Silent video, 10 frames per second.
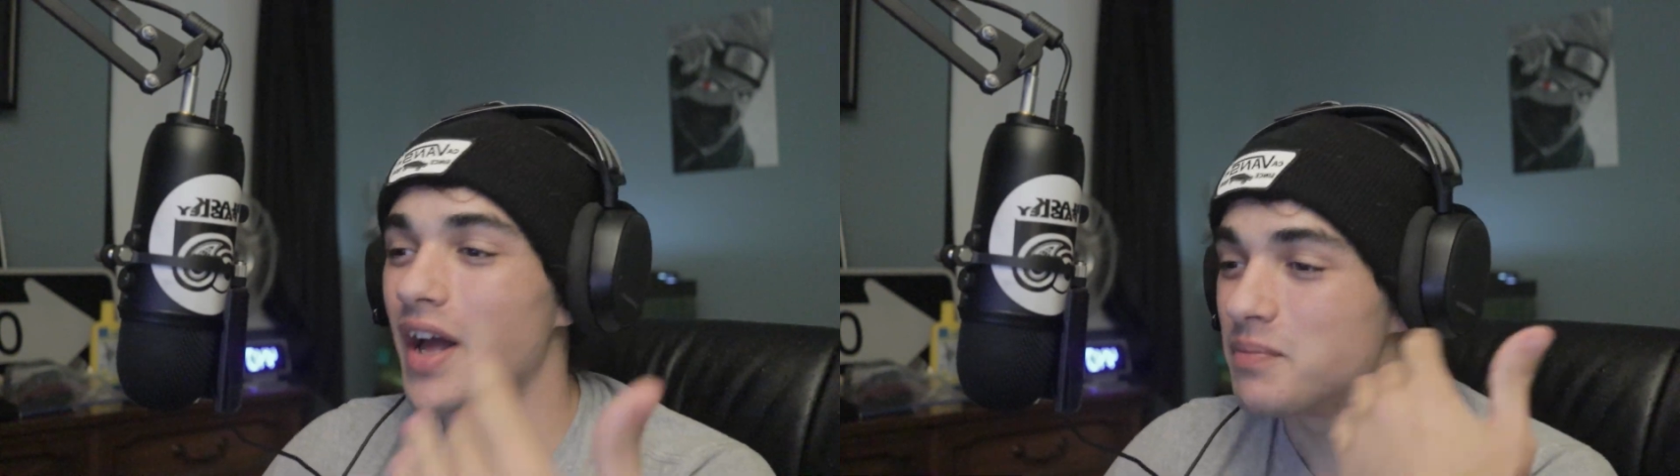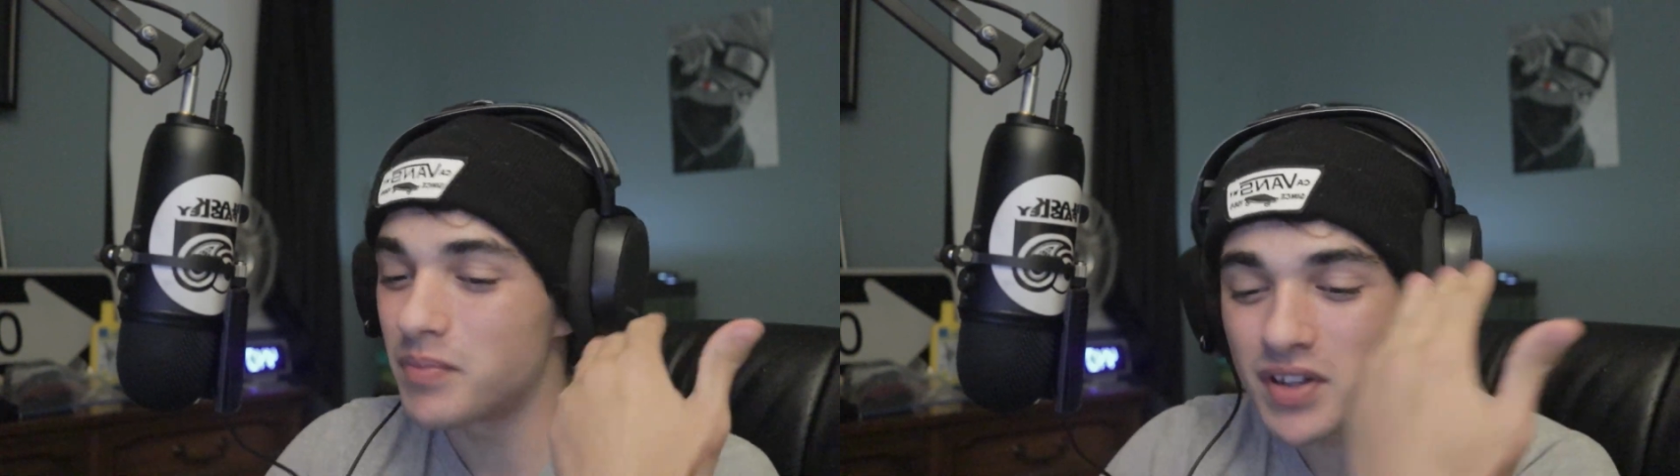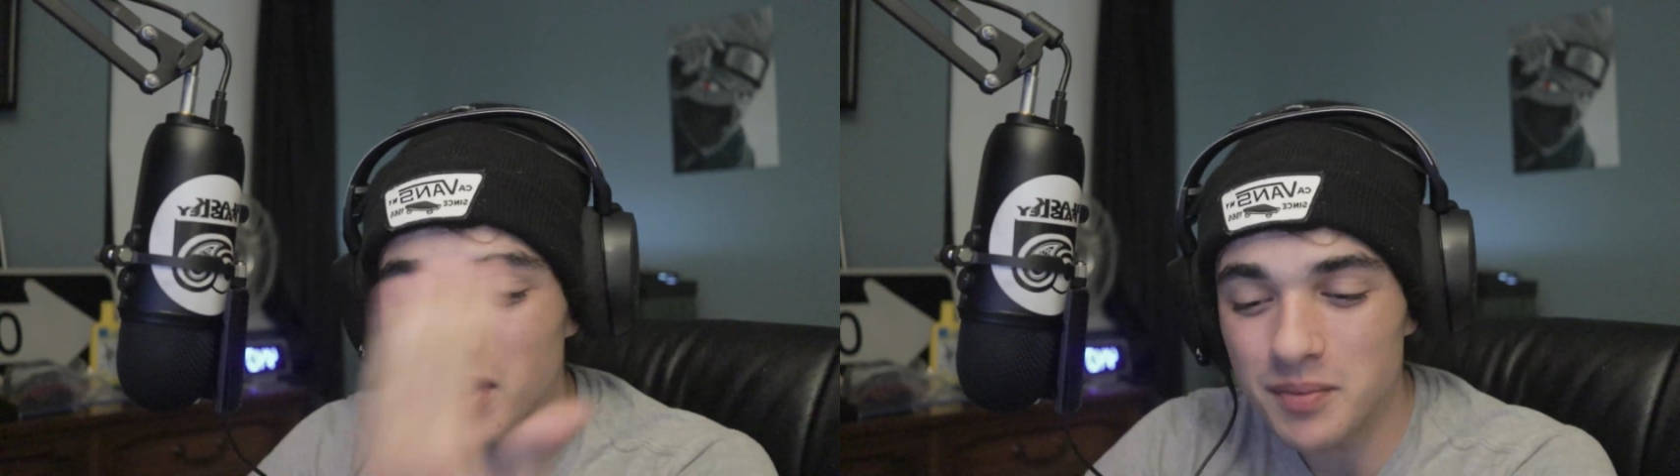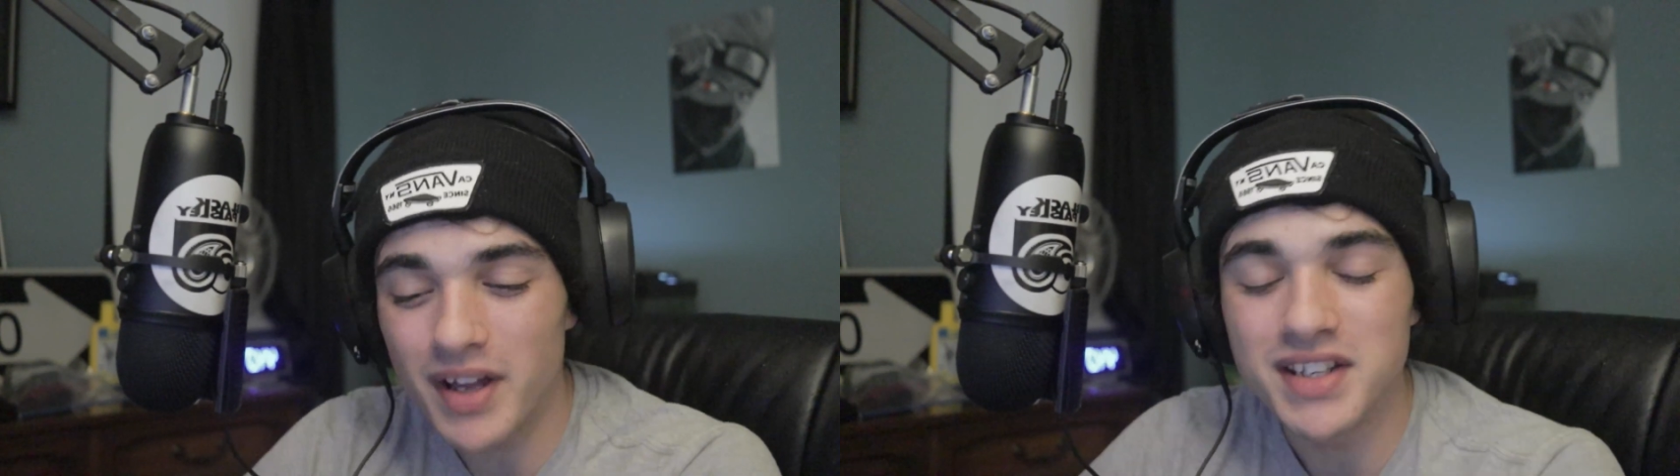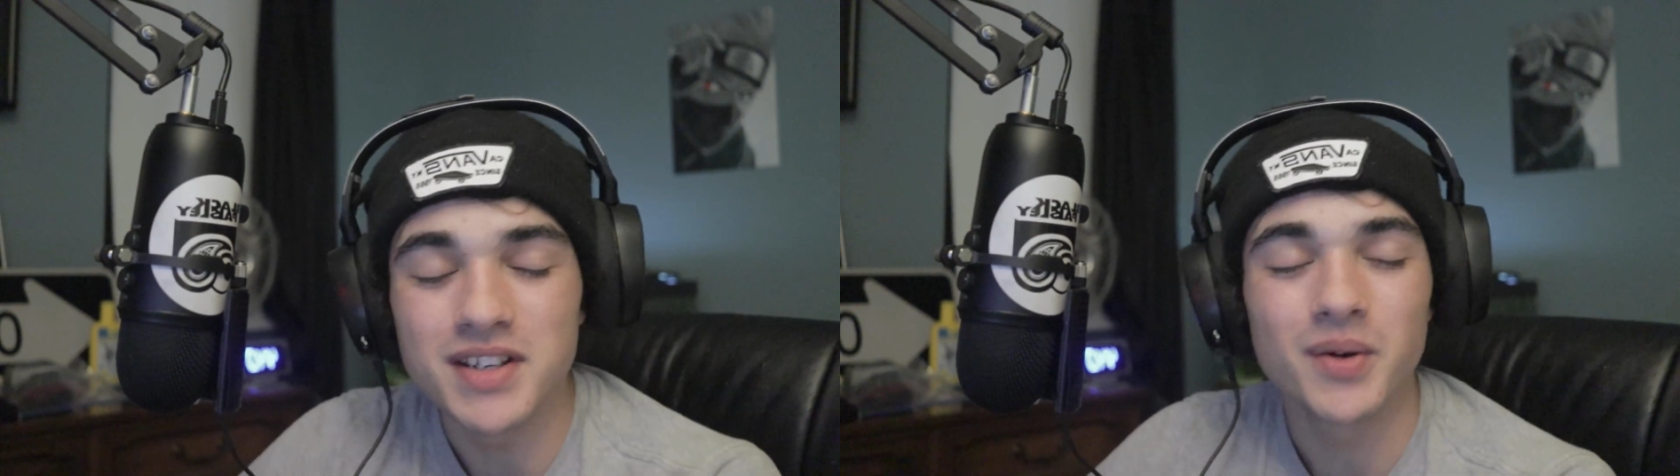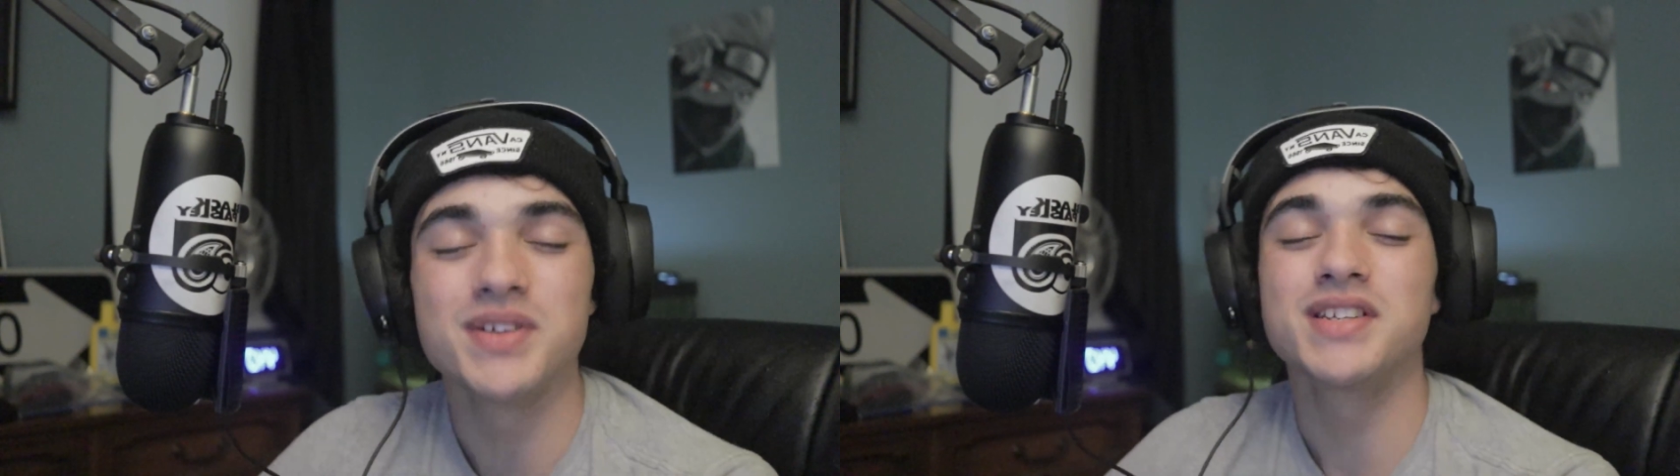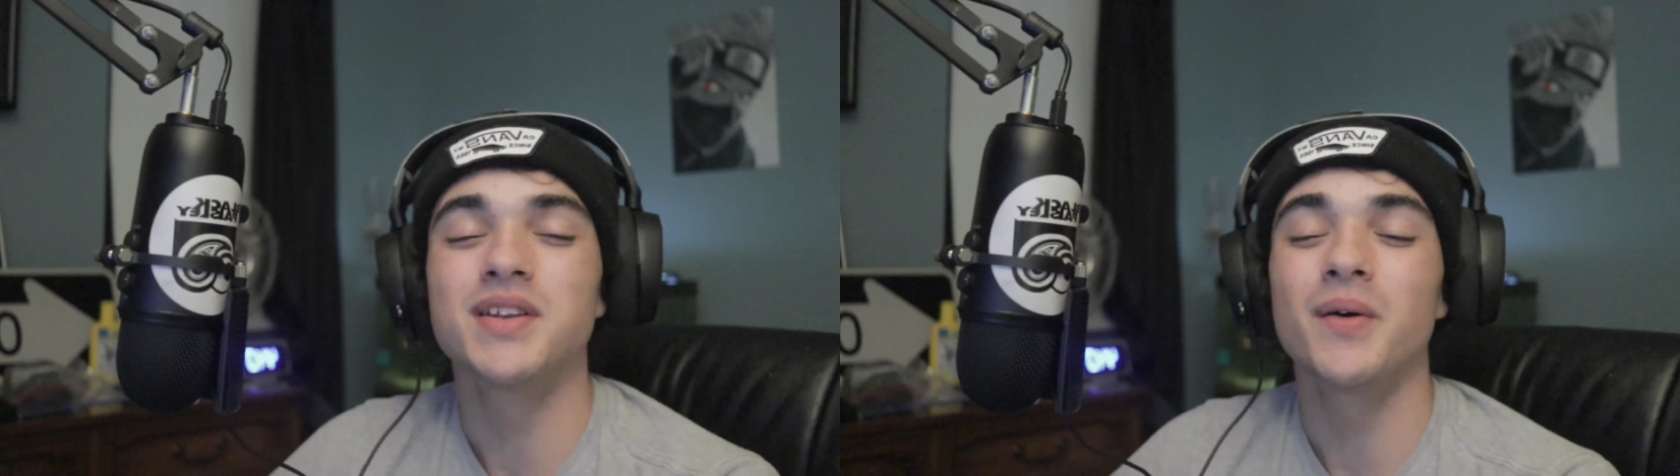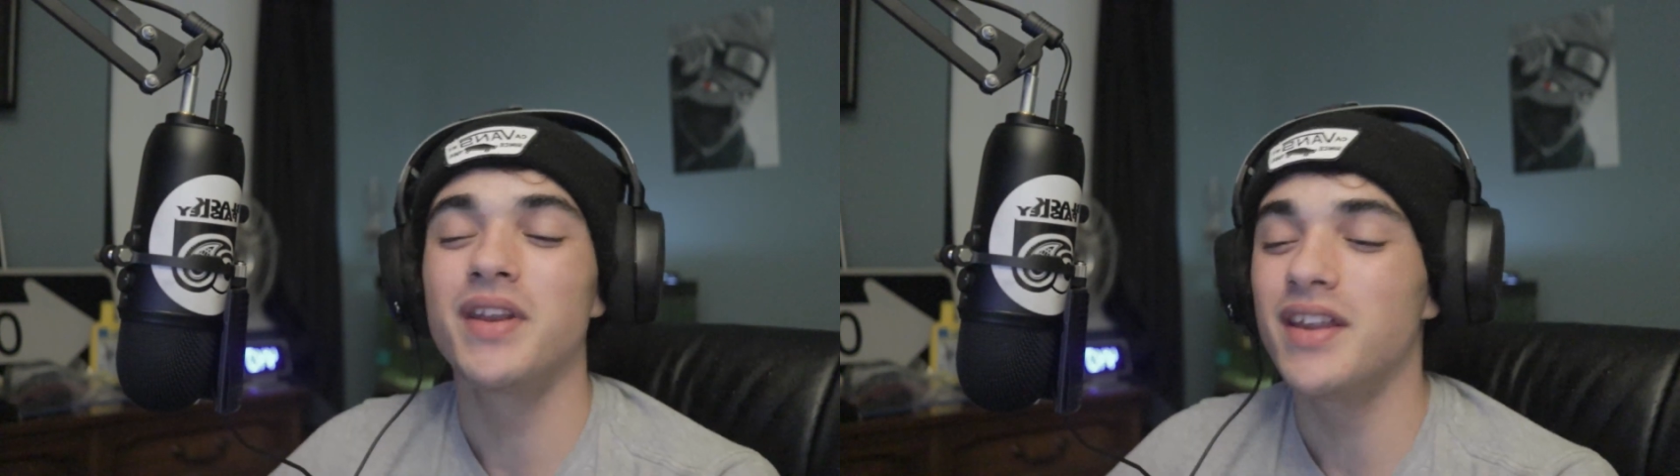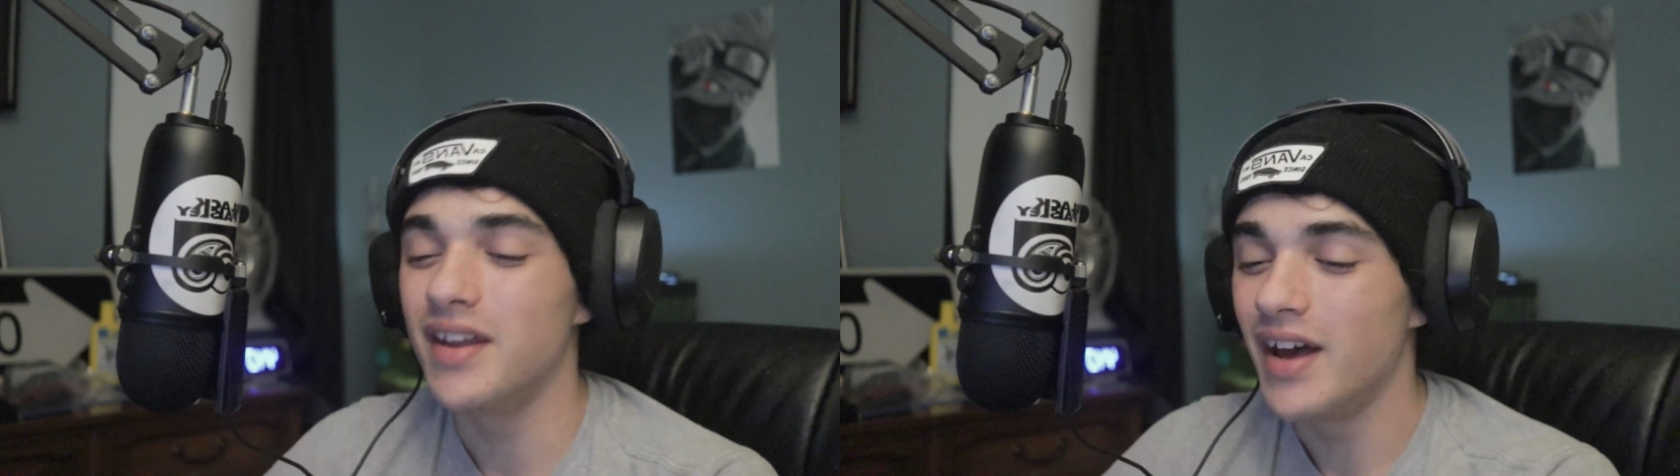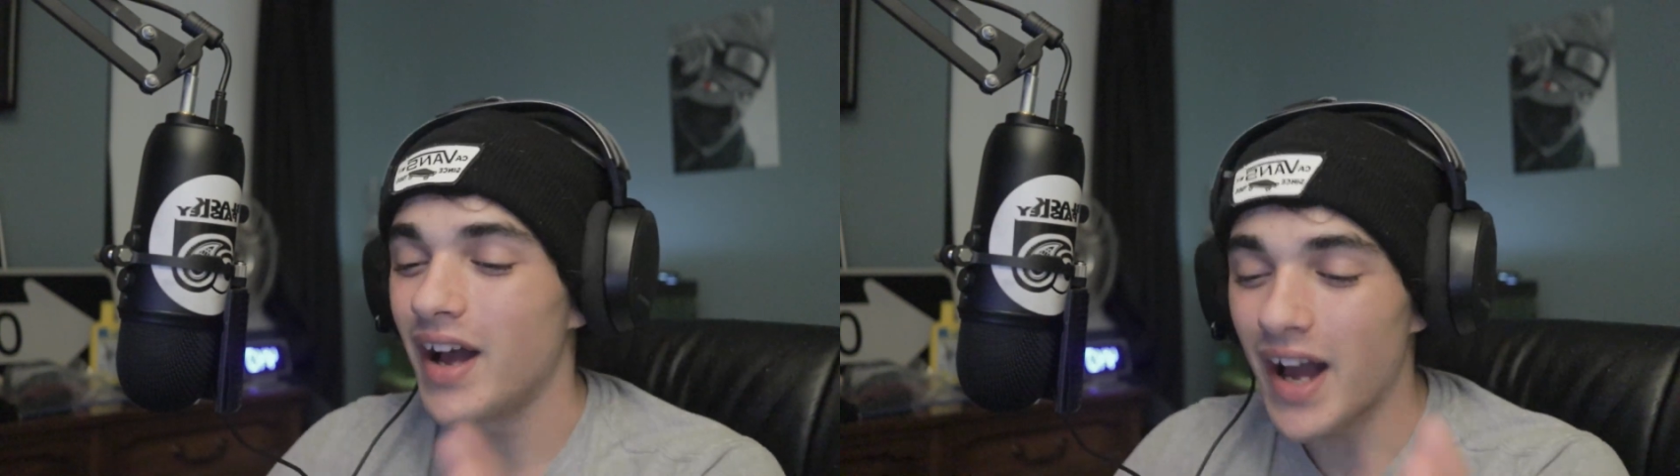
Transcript: I plugged my denoising node in.